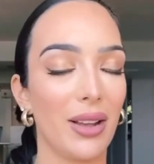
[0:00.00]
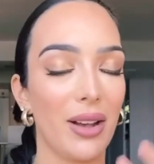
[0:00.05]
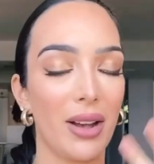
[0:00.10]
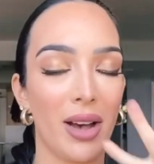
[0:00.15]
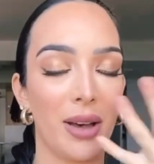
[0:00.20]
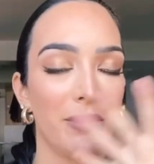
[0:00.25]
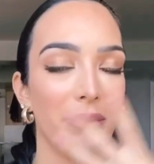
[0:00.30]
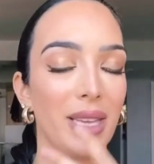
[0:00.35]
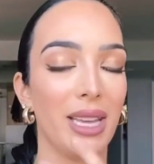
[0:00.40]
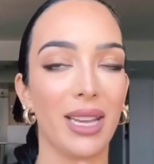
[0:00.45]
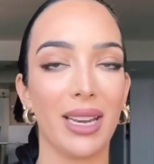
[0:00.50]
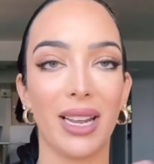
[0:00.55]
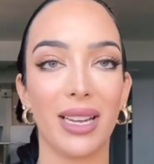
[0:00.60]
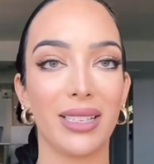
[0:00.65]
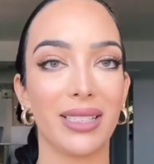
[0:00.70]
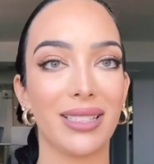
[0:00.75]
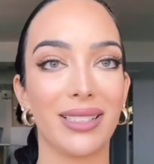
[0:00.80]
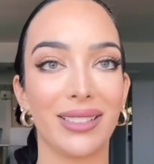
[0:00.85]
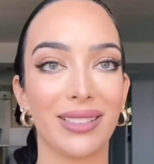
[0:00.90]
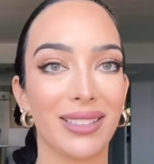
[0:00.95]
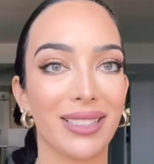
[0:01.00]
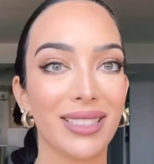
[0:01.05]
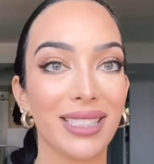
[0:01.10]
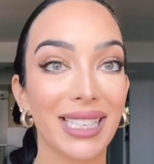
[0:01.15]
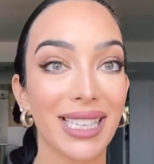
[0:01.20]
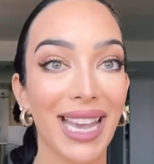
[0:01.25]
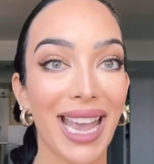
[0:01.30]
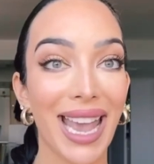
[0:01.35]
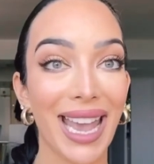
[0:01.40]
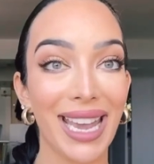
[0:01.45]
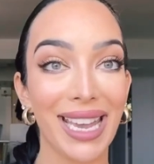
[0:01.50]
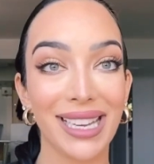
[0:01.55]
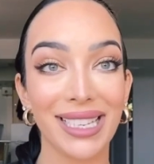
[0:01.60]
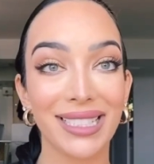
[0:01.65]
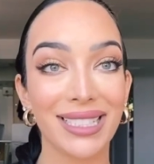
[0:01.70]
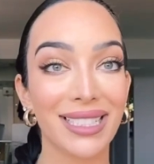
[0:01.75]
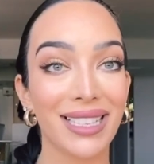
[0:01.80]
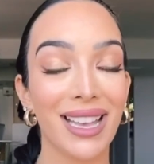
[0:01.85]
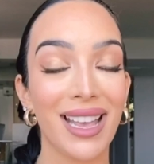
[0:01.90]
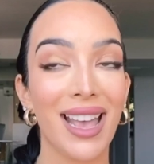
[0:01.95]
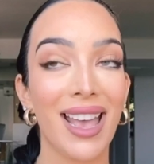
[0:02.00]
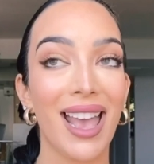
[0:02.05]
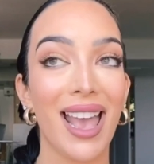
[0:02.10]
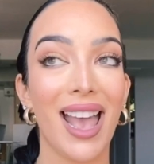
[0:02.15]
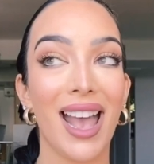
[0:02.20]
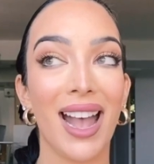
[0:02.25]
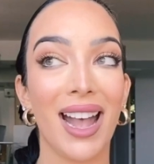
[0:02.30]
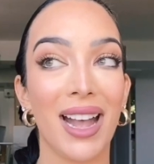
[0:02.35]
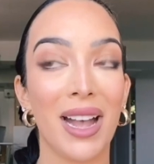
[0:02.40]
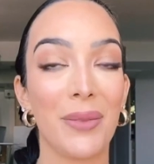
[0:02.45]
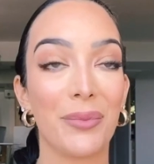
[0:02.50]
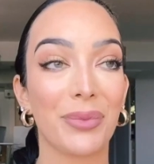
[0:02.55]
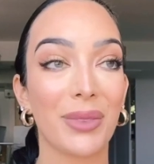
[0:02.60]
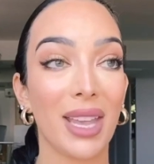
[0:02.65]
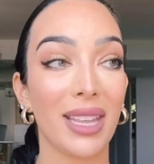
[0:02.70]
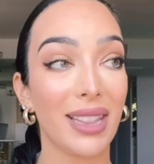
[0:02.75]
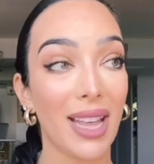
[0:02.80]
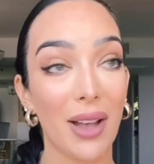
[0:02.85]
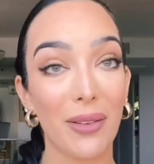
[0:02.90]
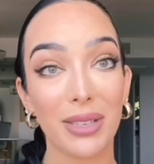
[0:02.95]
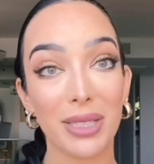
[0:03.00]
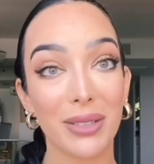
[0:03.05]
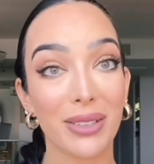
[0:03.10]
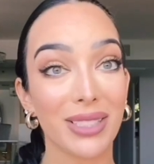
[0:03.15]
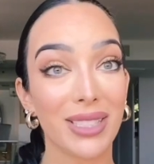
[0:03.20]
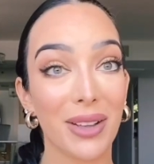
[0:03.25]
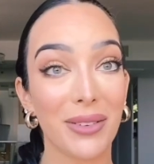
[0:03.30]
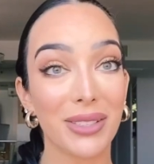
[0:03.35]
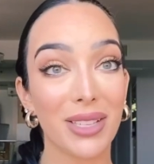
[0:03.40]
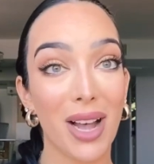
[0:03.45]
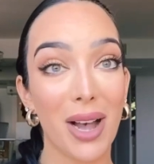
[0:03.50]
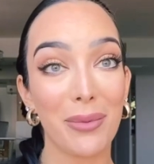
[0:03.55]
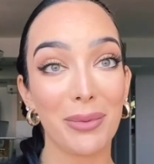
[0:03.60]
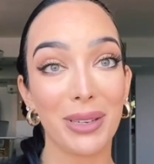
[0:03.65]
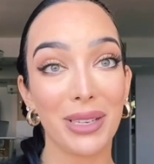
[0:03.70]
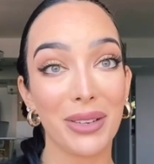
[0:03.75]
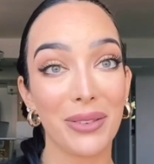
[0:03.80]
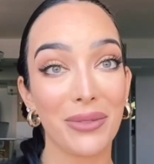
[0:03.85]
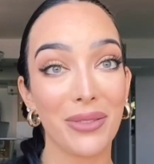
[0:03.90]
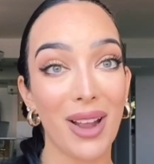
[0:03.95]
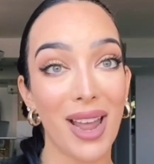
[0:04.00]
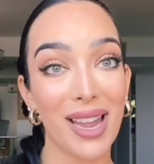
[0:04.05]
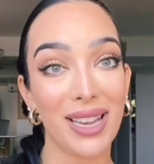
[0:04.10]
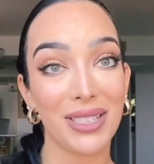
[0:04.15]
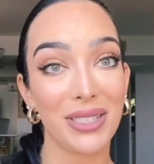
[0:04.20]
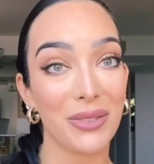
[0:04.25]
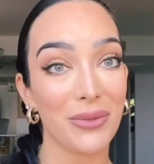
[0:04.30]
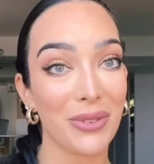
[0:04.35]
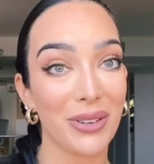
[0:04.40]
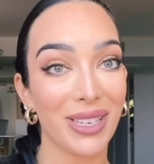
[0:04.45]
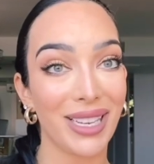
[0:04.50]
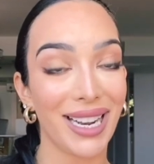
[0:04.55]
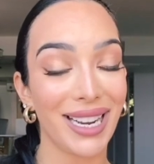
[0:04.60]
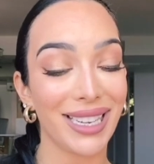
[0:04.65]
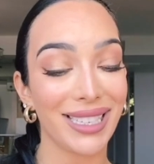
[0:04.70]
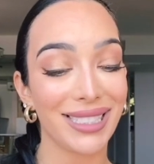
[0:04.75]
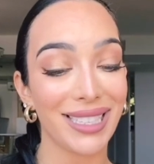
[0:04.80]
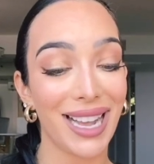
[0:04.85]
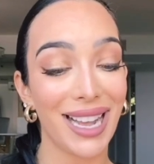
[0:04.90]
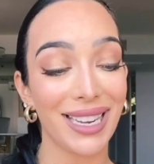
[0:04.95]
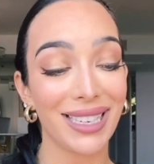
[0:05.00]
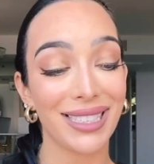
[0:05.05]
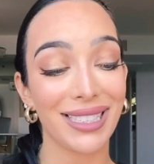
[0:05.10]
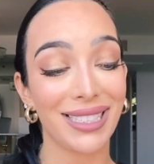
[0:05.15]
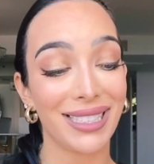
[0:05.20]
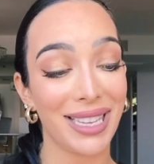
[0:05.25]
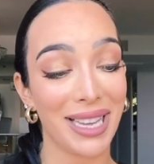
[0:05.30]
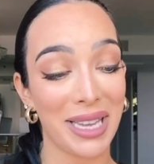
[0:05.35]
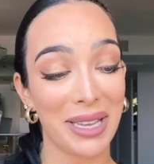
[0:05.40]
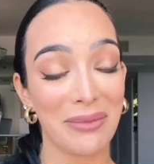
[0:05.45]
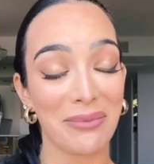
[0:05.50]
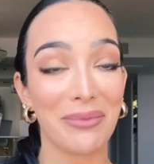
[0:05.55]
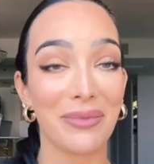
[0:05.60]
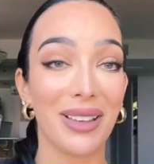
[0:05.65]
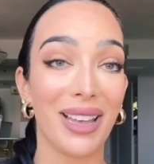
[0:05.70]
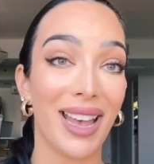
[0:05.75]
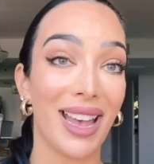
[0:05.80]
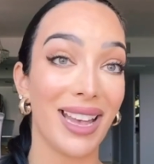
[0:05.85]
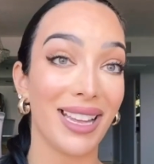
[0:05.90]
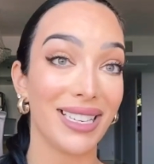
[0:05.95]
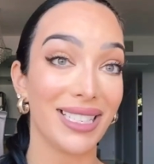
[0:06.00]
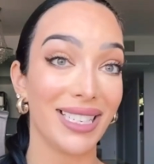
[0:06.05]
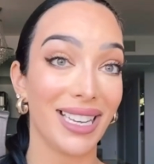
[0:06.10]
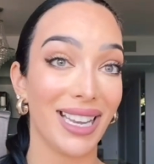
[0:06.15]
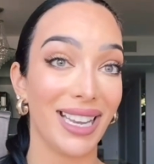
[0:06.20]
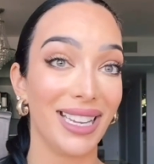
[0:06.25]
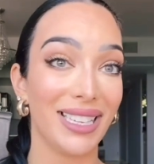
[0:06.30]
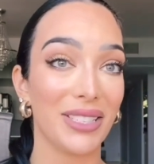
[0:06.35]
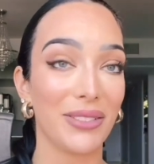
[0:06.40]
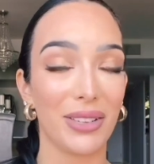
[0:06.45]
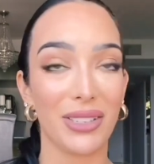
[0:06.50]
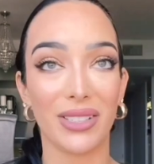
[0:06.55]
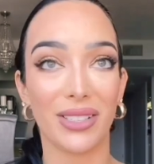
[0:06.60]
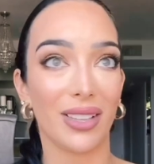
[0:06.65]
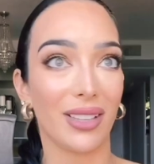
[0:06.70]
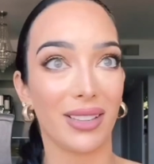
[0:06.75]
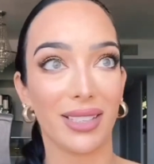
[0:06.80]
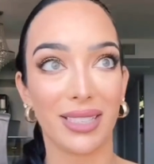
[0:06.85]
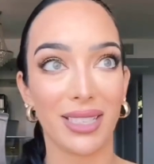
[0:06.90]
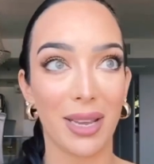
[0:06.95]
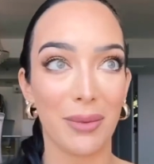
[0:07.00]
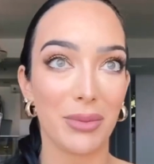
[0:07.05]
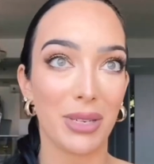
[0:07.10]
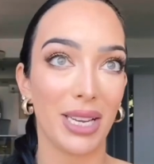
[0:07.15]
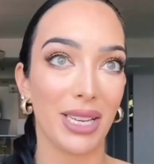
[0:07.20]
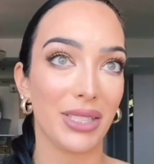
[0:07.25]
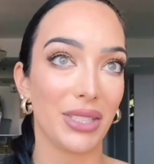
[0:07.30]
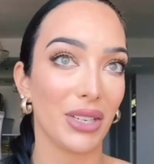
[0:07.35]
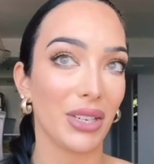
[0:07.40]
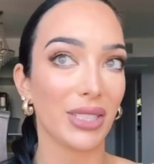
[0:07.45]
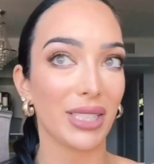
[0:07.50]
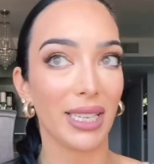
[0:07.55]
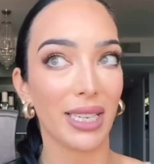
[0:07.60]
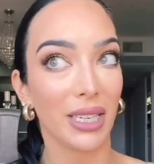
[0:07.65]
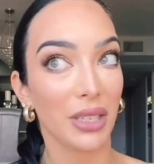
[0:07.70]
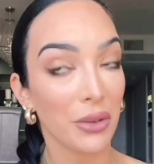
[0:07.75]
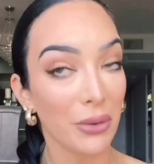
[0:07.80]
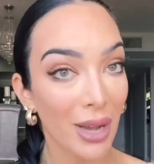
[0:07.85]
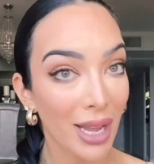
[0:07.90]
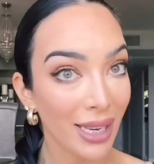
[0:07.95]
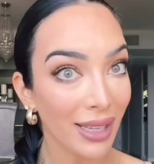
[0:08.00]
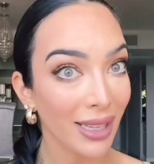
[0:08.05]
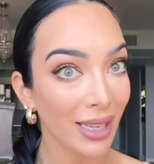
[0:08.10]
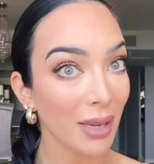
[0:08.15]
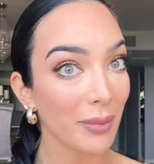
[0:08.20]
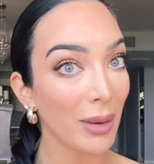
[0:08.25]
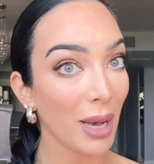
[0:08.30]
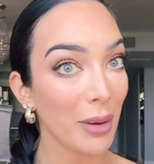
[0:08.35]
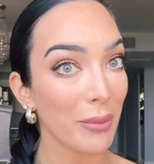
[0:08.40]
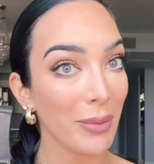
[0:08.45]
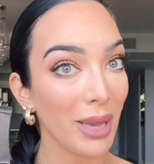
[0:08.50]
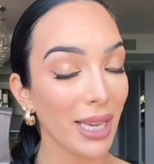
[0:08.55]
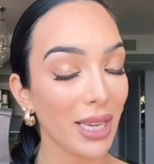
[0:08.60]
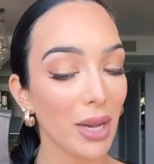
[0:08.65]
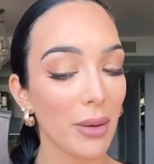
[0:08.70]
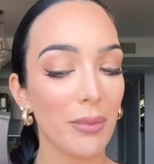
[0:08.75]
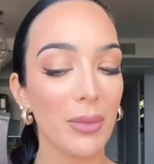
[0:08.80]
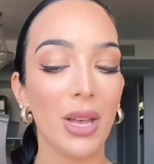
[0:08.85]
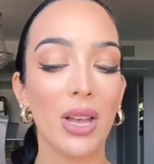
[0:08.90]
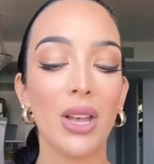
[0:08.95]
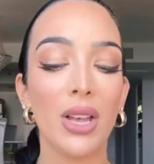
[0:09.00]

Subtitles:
me and I just looked caked. And that was because I was copying a friend who wore that exact same shade, so I just got the same shade as her because I didn't know anything about makeup.